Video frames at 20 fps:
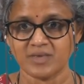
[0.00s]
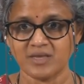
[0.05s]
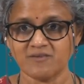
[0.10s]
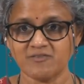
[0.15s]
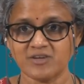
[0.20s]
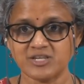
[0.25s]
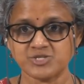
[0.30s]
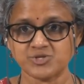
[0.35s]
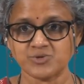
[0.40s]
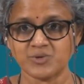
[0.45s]

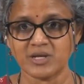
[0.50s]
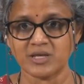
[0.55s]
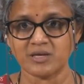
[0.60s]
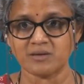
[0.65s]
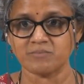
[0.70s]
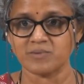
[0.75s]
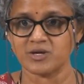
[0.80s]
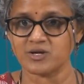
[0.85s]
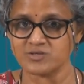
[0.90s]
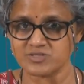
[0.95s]
eventually
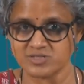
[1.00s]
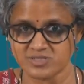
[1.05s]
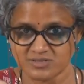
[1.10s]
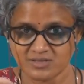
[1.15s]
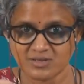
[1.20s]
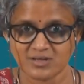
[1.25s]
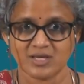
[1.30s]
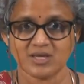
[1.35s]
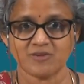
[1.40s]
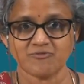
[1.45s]
because
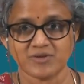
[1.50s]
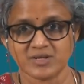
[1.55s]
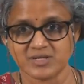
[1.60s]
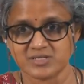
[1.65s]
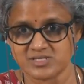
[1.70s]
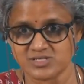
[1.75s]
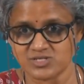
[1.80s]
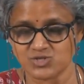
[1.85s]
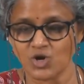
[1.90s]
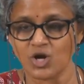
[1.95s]
if it
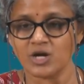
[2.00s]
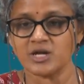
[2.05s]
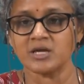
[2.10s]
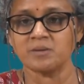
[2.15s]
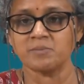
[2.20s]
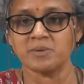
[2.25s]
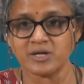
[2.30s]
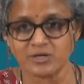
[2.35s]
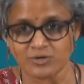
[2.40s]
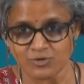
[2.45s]
is not
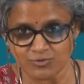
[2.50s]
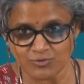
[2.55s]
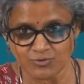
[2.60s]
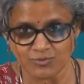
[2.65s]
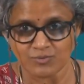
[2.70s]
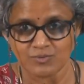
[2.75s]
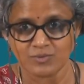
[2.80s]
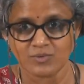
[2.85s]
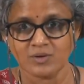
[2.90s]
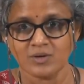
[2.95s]
able
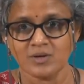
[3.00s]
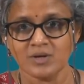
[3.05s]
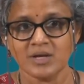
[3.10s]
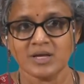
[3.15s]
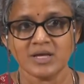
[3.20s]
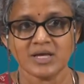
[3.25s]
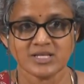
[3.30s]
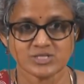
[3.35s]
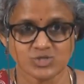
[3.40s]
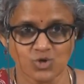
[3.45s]
to
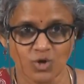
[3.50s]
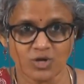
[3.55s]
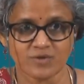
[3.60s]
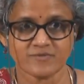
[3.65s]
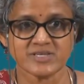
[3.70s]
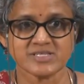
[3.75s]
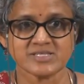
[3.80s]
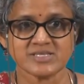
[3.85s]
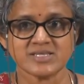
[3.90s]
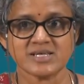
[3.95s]
it is
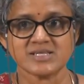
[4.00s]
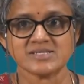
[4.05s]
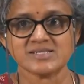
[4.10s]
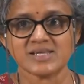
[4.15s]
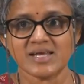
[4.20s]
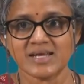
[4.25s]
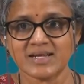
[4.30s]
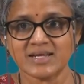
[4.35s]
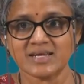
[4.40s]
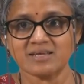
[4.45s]
always in that
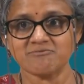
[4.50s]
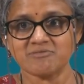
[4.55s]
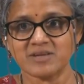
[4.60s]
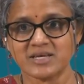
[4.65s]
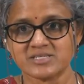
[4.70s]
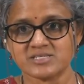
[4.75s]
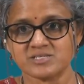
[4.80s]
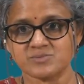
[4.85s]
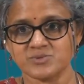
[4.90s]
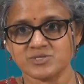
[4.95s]
slightly
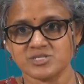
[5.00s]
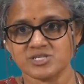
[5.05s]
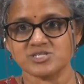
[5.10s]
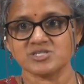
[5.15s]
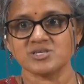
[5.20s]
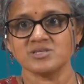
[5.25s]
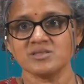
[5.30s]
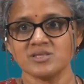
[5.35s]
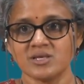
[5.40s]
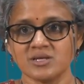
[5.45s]
flexed
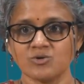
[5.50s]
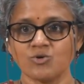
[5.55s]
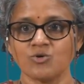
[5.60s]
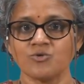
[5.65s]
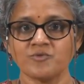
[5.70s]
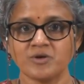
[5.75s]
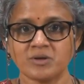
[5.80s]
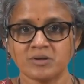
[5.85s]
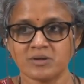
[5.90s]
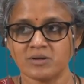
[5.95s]
position then
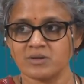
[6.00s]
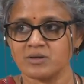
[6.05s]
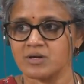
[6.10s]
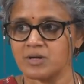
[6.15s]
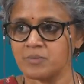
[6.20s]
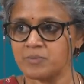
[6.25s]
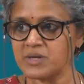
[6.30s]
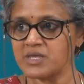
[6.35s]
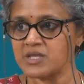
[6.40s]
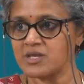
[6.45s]
over
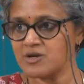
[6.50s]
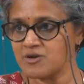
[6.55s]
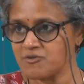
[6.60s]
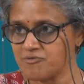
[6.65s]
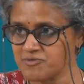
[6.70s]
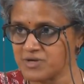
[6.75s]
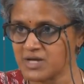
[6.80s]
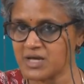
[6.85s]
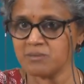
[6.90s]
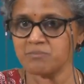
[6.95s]
a period
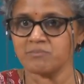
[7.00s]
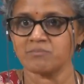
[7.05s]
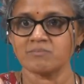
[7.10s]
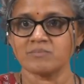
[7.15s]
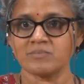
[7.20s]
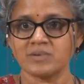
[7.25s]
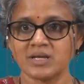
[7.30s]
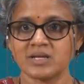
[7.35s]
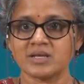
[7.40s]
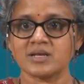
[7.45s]
of time
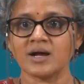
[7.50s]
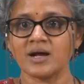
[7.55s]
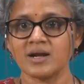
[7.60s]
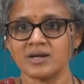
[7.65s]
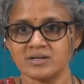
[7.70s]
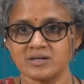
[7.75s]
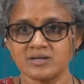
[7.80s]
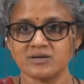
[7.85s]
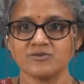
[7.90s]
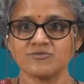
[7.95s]
it
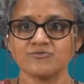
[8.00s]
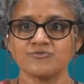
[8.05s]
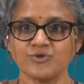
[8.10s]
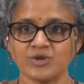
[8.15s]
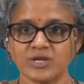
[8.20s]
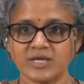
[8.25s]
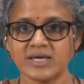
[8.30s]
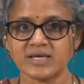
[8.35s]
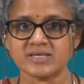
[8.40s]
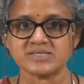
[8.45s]
can't
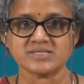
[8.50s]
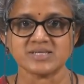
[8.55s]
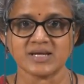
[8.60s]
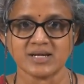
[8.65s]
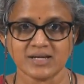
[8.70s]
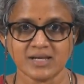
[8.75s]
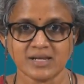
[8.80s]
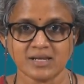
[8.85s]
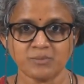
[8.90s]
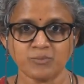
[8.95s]
fully
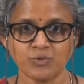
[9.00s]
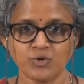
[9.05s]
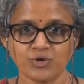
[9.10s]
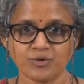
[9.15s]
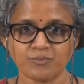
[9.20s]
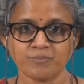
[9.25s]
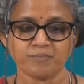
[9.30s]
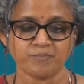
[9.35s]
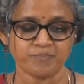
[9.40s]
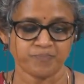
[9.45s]
extend anymore.
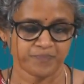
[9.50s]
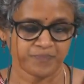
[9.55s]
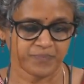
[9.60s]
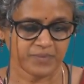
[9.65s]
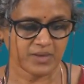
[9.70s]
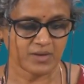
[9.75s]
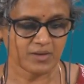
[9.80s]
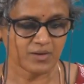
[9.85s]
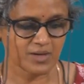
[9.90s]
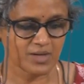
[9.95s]

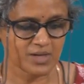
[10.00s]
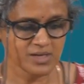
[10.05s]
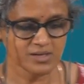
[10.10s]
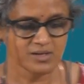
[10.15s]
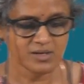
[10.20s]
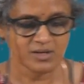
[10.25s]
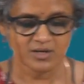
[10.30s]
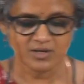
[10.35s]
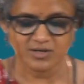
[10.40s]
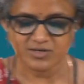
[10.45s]
Okay.
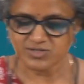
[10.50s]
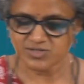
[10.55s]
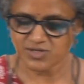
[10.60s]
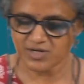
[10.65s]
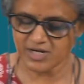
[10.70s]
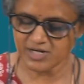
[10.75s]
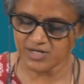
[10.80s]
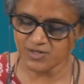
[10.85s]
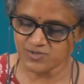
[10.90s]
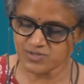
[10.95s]
So,
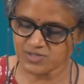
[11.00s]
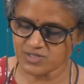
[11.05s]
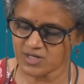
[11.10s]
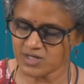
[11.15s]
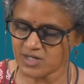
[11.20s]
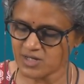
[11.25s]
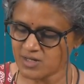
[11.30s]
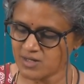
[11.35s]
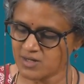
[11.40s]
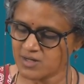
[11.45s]
reduce
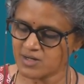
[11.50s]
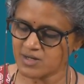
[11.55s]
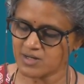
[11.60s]
uh,